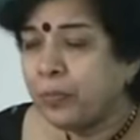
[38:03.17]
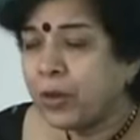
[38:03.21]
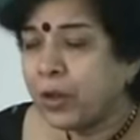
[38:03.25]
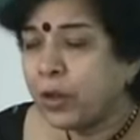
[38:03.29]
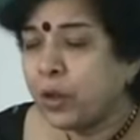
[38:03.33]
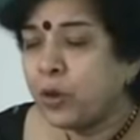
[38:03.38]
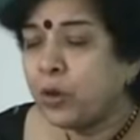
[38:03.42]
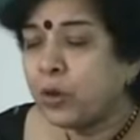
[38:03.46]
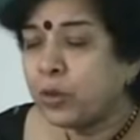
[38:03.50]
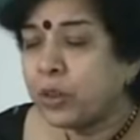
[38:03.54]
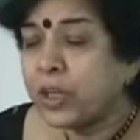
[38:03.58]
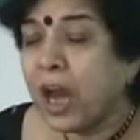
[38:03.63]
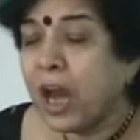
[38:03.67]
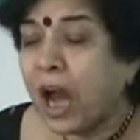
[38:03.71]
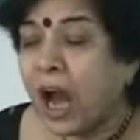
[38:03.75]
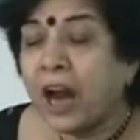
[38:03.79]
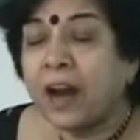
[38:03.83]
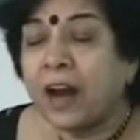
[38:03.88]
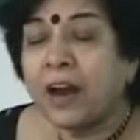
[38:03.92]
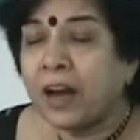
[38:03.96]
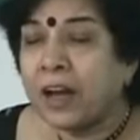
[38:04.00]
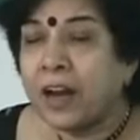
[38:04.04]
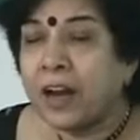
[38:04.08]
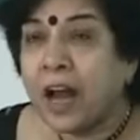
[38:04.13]
you know, the
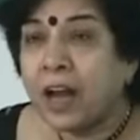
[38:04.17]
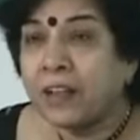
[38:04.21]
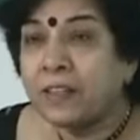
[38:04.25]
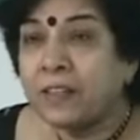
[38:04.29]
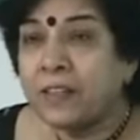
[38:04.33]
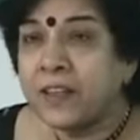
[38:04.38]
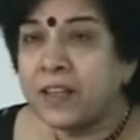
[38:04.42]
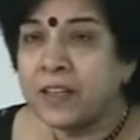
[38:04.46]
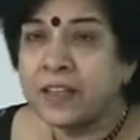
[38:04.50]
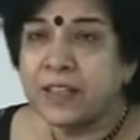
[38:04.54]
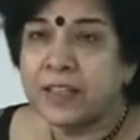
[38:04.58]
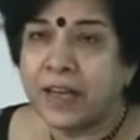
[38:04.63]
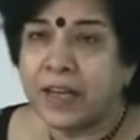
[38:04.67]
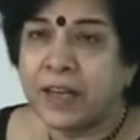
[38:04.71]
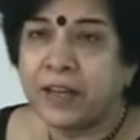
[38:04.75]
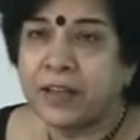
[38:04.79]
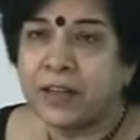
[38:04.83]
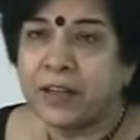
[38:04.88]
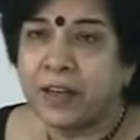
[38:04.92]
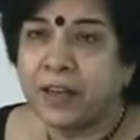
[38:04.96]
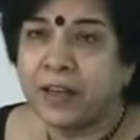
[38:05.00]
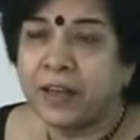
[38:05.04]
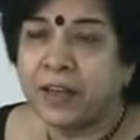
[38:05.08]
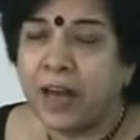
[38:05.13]
Aradhya
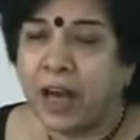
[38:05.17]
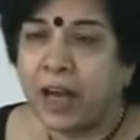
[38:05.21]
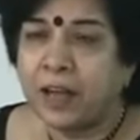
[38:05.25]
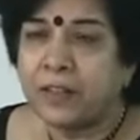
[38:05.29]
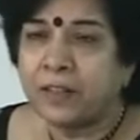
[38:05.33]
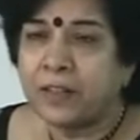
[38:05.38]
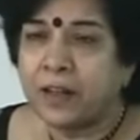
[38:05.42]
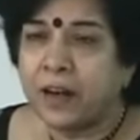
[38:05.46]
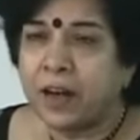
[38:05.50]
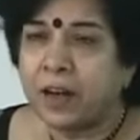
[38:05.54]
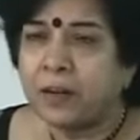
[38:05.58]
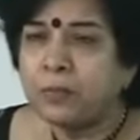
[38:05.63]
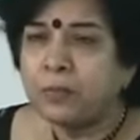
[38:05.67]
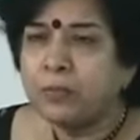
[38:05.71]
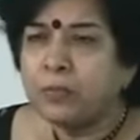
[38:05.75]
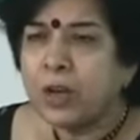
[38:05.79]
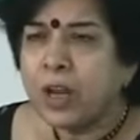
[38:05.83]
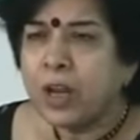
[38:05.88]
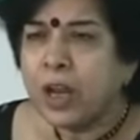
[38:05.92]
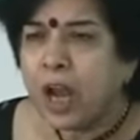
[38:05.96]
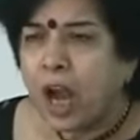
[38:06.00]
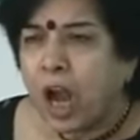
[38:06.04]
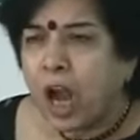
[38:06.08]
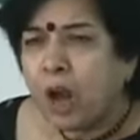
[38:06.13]
sect in Andhra.
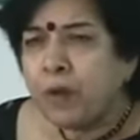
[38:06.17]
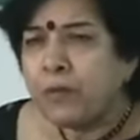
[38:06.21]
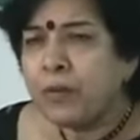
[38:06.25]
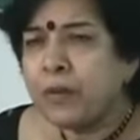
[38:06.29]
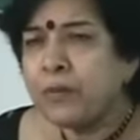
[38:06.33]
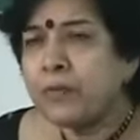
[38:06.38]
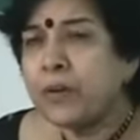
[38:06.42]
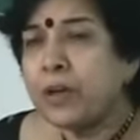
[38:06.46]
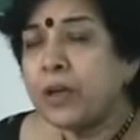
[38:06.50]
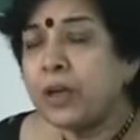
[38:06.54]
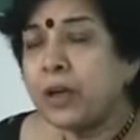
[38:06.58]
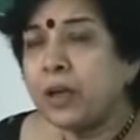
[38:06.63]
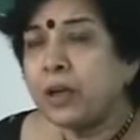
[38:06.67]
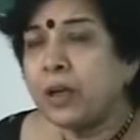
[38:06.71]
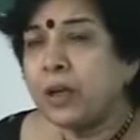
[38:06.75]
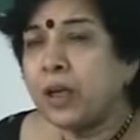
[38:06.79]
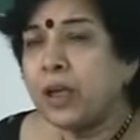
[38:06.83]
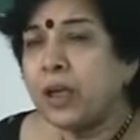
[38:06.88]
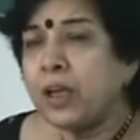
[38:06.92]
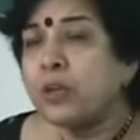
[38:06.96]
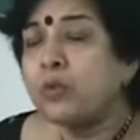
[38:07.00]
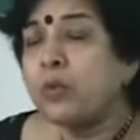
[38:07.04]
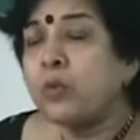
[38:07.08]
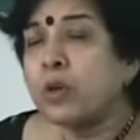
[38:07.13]
However,
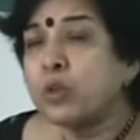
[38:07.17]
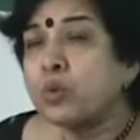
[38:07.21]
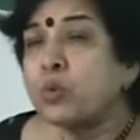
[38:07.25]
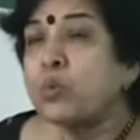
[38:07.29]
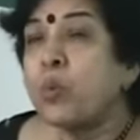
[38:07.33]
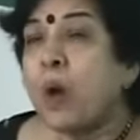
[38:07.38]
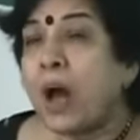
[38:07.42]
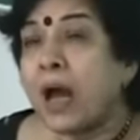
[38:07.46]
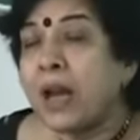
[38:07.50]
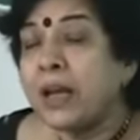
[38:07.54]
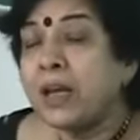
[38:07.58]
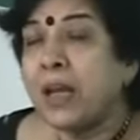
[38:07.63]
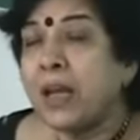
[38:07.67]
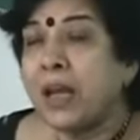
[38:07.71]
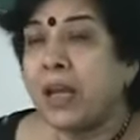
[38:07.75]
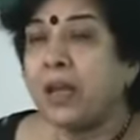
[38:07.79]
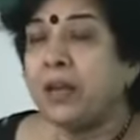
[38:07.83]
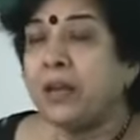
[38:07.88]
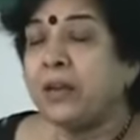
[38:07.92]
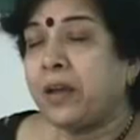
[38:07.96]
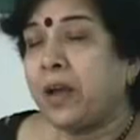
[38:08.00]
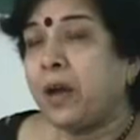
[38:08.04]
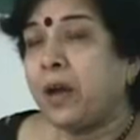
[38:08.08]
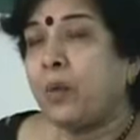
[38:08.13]
it was one
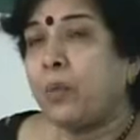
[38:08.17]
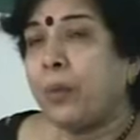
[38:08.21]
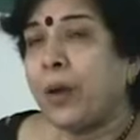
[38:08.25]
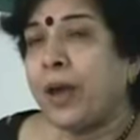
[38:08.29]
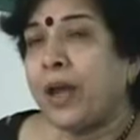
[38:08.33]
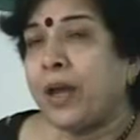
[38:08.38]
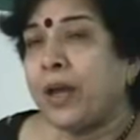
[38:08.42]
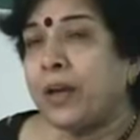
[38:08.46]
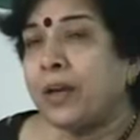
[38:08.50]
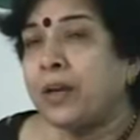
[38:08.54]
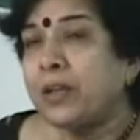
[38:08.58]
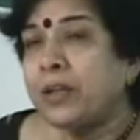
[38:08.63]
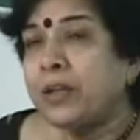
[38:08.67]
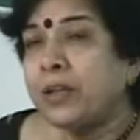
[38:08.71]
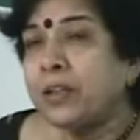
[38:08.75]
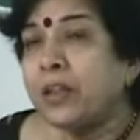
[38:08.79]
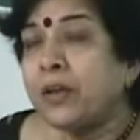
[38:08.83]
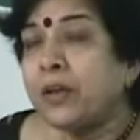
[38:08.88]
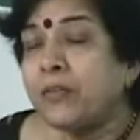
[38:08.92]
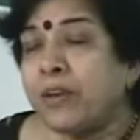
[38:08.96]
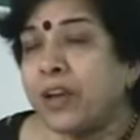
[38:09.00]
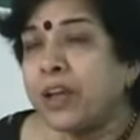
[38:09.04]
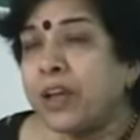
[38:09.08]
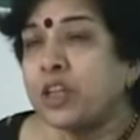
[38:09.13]
area where
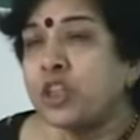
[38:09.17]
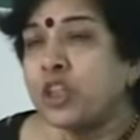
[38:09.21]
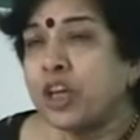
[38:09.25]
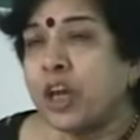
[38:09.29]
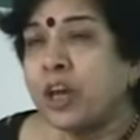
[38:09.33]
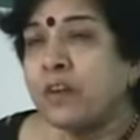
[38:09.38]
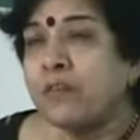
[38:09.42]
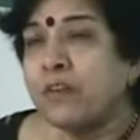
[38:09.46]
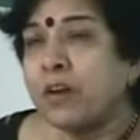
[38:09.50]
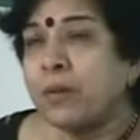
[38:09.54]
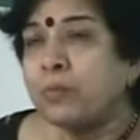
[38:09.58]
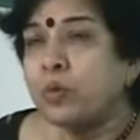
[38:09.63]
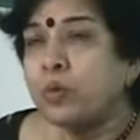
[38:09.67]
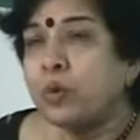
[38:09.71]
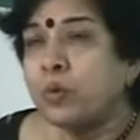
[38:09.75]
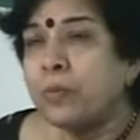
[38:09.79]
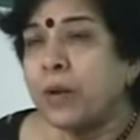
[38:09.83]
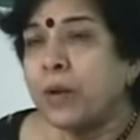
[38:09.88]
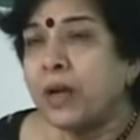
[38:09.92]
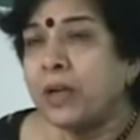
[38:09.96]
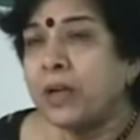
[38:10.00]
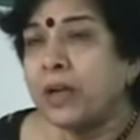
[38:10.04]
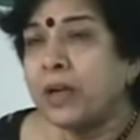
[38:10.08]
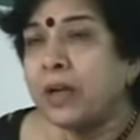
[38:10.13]
the Veer Shaiva
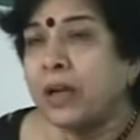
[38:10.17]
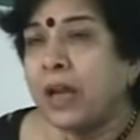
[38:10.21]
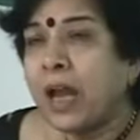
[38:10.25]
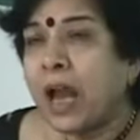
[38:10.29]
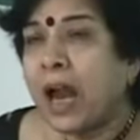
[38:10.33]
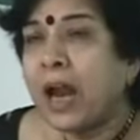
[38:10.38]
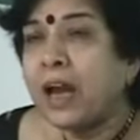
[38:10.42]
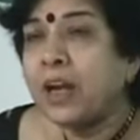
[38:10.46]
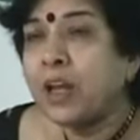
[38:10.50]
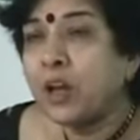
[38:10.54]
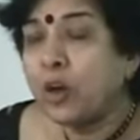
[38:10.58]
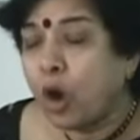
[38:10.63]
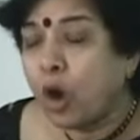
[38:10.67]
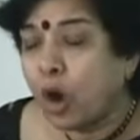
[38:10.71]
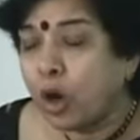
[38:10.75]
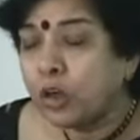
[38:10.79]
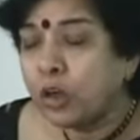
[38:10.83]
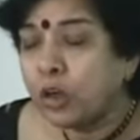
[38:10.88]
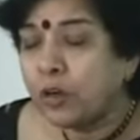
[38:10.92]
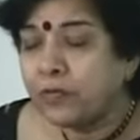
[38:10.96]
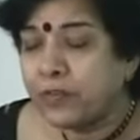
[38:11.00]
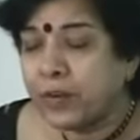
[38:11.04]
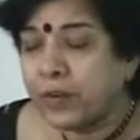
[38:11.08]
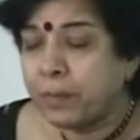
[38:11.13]
movement had a
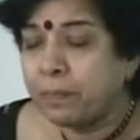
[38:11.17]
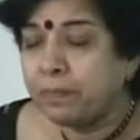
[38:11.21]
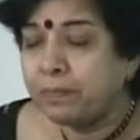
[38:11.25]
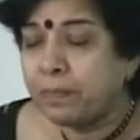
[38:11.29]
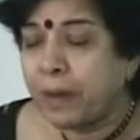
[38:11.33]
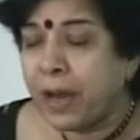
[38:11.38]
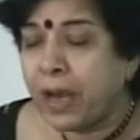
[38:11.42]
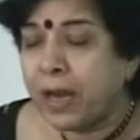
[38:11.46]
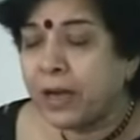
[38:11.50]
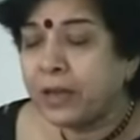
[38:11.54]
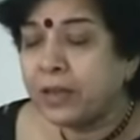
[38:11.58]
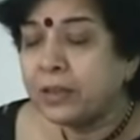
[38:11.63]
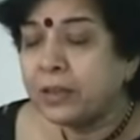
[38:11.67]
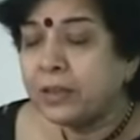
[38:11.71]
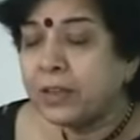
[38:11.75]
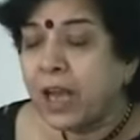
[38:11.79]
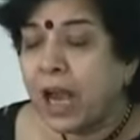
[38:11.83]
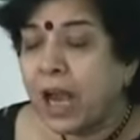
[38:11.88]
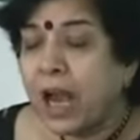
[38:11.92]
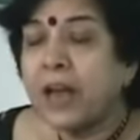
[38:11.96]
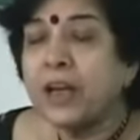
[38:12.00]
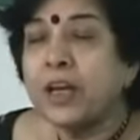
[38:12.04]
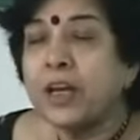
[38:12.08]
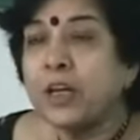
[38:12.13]
lot of impact
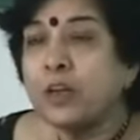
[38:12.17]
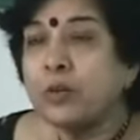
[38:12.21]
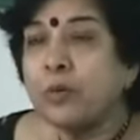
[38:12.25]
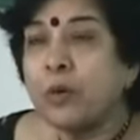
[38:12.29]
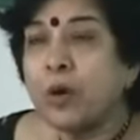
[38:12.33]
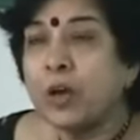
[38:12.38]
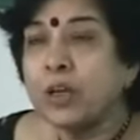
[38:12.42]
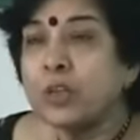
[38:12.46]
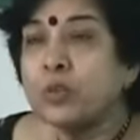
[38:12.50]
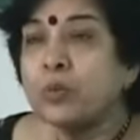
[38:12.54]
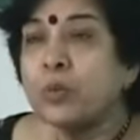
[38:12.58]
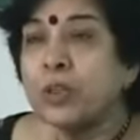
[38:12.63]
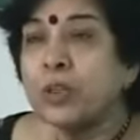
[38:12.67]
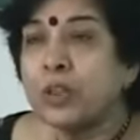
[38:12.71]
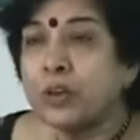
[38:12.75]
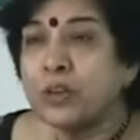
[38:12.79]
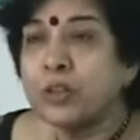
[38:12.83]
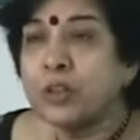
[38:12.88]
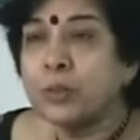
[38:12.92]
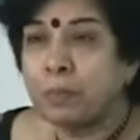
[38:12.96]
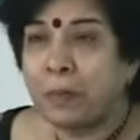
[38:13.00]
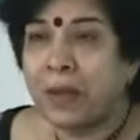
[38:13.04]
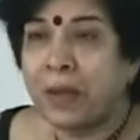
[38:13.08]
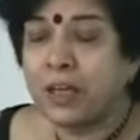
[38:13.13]
and it was with
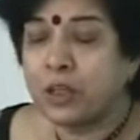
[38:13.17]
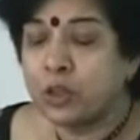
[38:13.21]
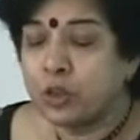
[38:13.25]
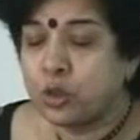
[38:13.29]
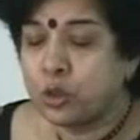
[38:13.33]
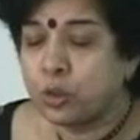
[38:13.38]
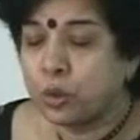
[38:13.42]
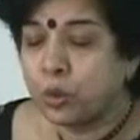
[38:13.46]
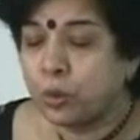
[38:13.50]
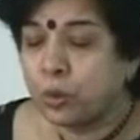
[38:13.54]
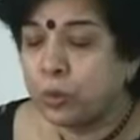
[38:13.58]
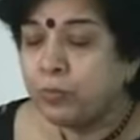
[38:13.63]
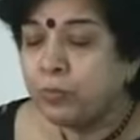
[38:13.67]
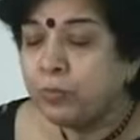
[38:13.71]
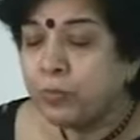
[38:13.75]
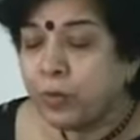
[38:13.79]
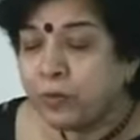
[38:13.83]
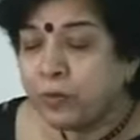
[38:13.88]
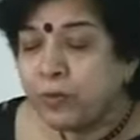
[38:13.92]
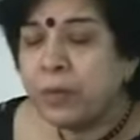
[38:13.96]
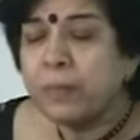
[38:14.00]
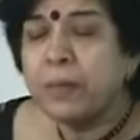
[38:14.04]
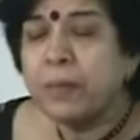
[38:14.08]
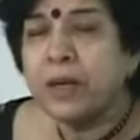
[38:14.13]
respect to
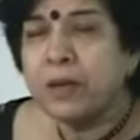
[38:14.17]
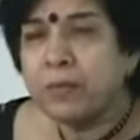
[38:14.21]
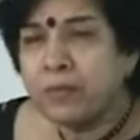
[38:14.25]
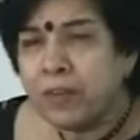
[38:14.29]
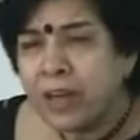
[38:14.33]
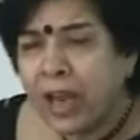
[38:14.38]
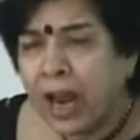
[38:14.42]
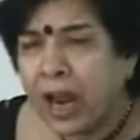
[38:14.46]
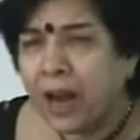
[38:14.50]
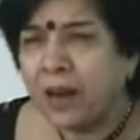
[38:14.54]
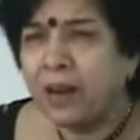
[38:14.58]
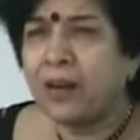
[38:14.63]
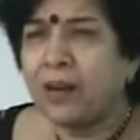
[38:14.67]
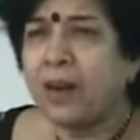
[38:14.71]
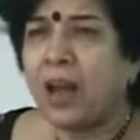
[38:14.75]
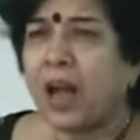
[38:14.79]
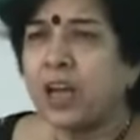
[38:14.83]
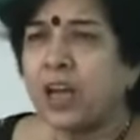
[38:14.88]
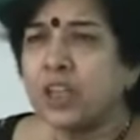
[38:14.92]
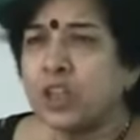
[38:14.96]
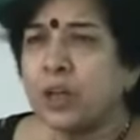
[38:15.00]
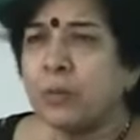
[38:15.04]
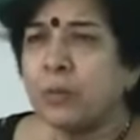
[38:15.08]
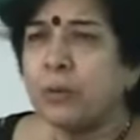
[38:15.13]
women. We had a
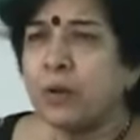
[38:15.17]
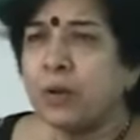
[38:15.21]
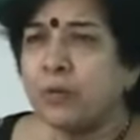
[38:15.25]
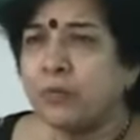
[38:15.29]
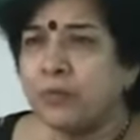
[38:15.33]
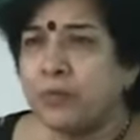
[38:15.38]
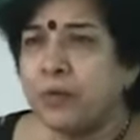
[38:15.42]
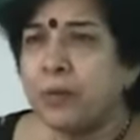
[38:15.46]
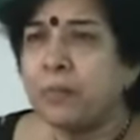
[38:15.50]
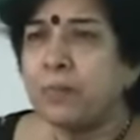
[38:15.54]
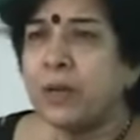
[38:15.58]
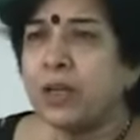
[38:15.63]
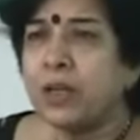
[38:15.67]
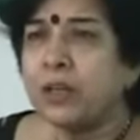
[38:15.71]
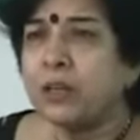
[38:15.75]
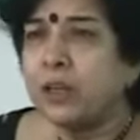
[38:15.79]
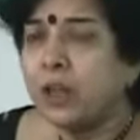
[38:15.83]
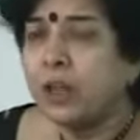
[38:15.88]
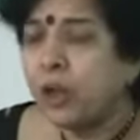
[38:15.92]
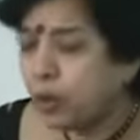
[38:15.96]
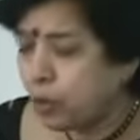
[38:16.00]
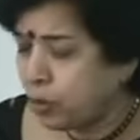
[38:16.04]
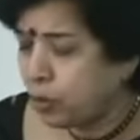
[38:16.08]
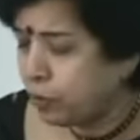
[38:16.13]
large number of women
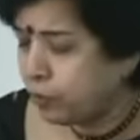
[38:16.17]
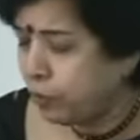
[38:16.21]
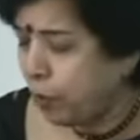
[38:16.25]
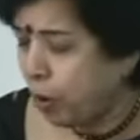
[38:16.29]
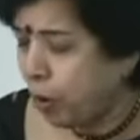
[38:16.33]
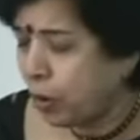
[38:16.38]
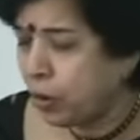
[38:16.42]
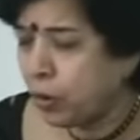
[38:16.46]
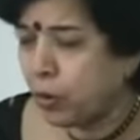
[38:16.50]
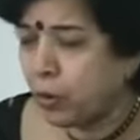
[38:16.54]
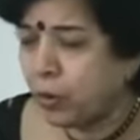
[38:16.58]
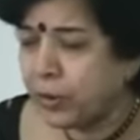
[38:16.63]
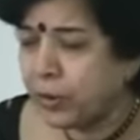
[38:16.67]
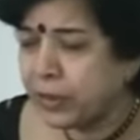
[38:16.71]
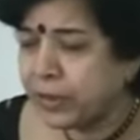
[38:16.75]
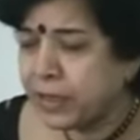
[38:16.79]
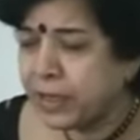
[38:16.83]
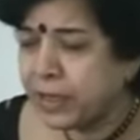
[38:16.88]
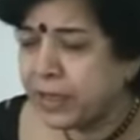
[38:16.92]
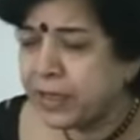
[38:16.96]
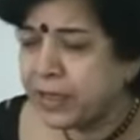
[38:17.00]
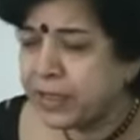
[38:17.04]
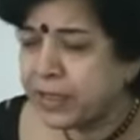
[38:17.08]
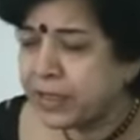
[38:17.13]
who followed
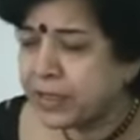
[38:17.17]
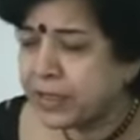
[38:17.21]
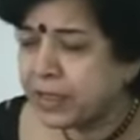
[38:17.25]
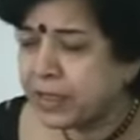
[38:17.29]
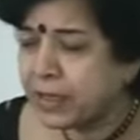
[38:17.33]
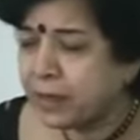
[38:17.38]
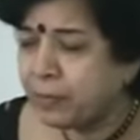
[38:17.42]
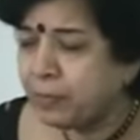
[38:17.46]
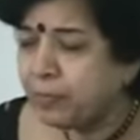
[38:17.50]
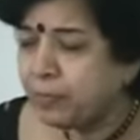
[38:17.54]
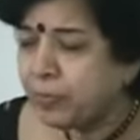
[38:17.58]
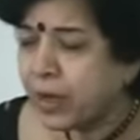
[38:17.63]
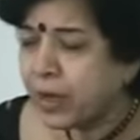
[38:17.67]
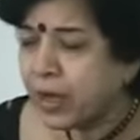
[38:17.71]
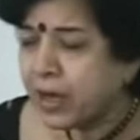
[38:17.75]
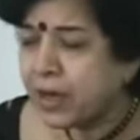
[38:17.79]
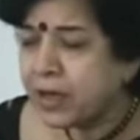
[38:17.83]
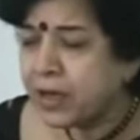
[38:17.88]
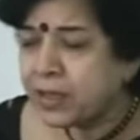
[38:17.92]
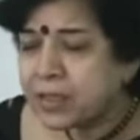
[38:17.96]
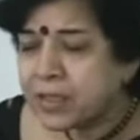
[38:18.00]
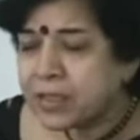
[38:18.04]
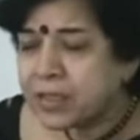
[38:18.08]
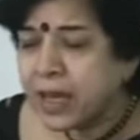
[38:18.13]
this uh,
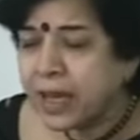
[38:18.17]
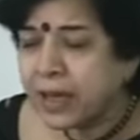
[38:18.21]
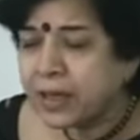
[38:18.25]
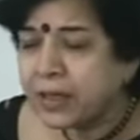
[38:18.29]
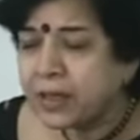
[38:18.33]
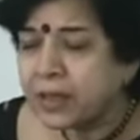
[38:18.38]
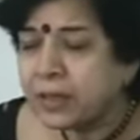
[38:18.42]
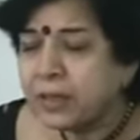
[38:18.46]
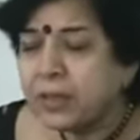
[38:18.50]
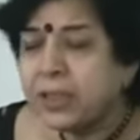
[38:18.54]
uh, sect.